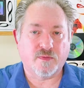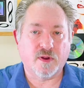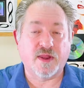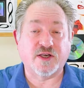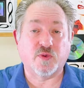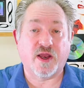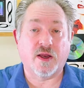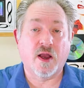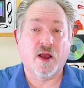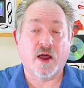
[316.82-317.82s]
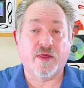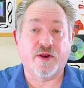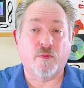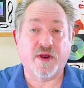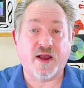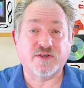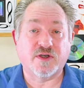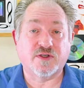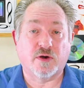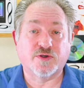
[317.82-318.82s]
Next week, another No
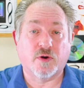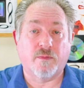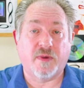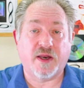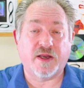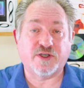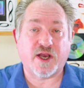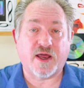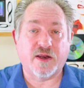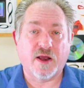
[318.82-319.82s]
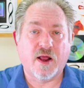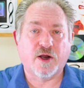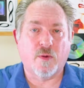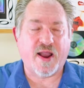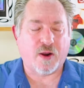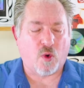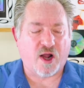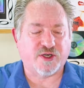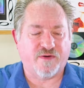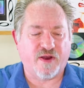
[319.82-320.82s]
BS social media chat. Go back and
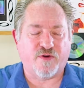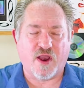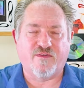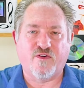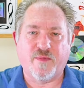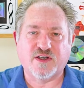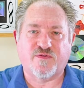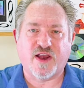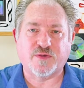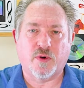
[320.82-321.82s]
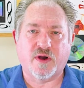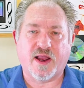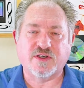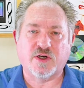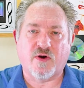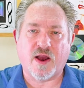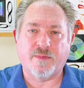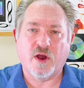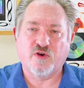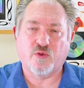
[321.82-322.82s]
watch if, you, if you've missed Facebook,
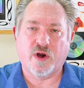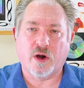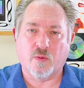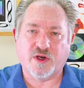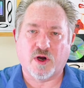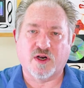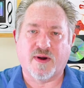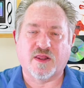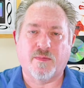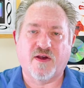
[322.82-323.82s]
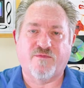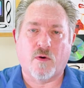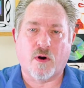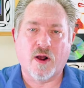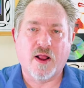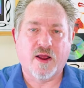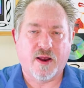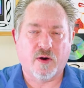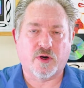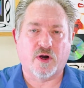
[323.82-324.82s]
Instagram, Twitter. We talked about the big four.
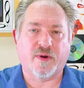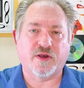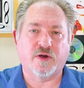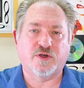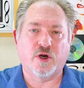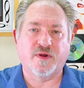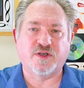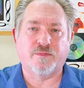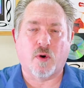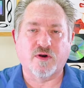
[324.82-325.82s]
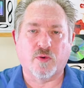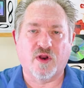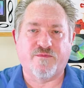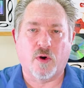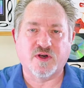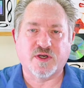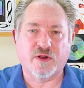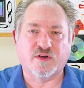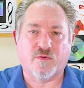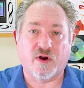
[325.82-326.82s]
Here we're talking about YouTube. It's important to really focus on
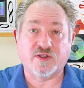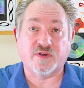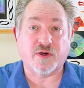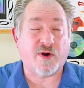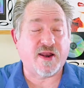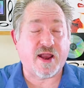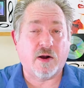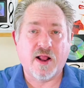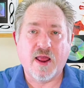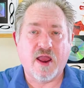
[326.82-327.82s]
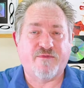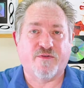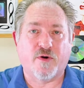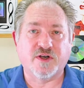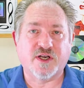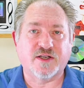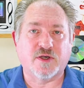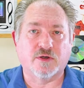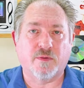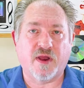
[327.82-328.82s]
those four. And so I said right now, if you're focusing on
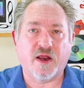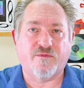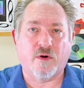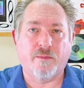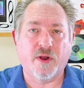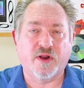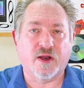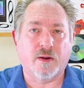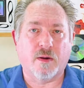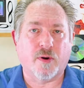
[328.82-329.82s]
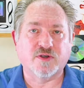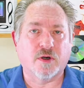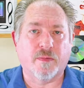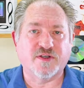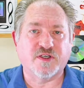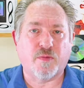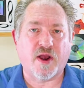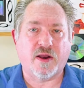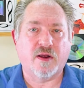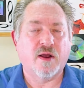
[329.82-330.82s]
social media for building a, a personal or business
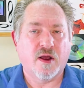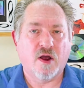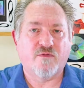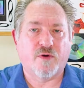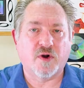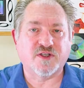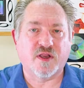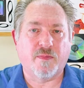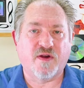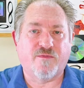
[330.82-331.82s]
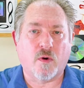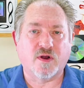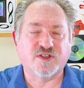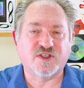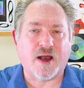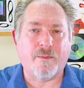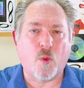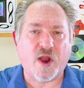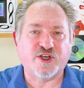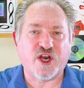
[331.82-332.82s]
brand, focus on the big four in some
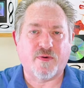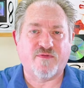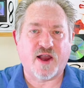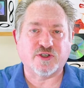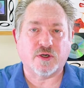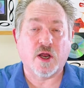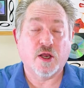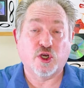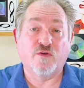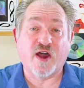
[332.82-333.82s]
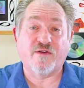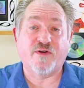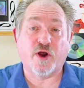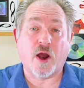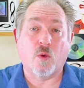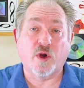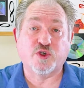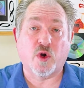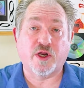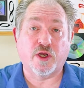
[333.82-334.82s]
way, shape, or fashion. You've got to figure out
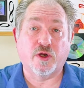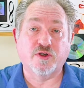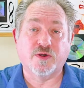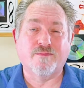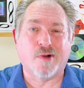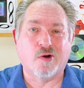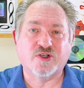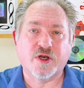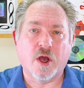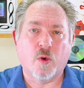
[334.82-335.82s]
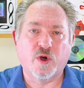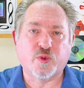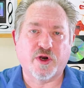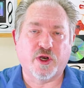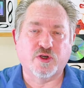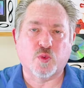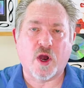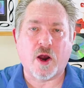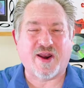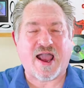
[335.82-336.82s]
which one to use most, which one to use
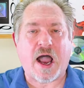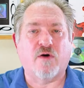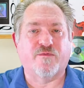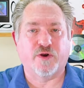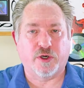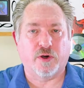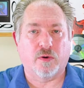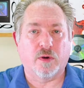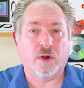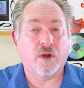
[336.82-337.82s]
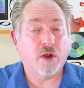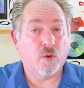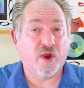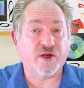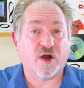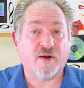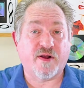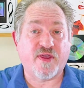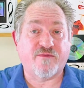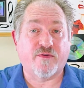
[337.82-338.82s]
where, and how for you. We can talk
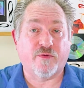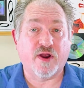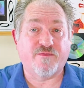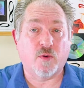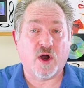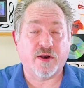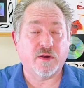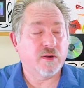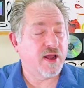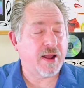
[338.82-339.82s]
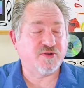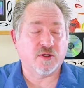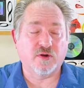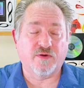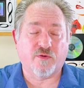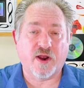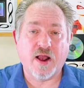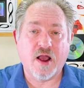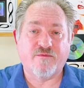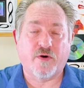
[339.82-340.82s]
about that for free if you want. Absolutely free.
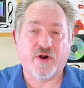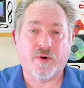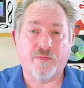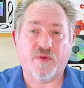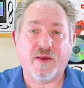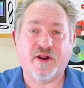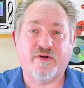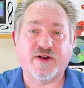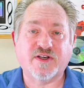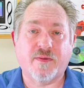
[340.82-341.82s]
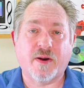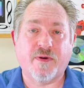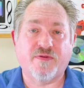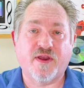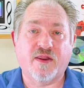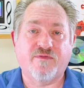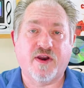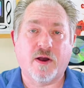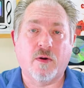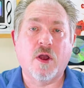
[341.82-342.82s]
Phone number, email address coming up here at the end of the
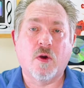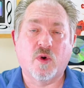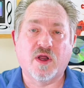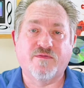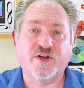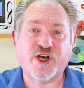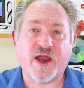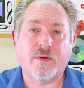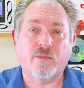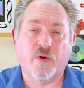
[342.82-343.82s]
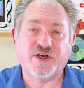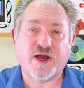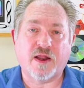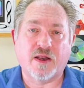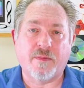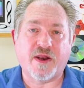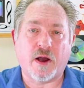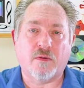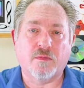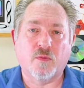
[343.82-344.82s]
video. Would love to chat. Reach out. Let me
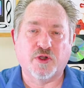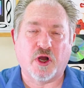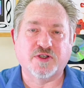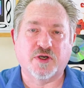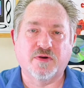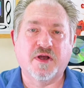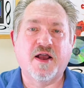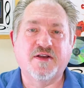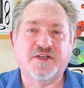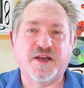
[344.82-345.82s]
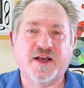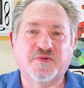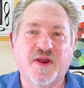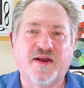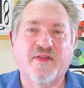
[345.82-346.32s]
know. We'll talk soon. See you next week.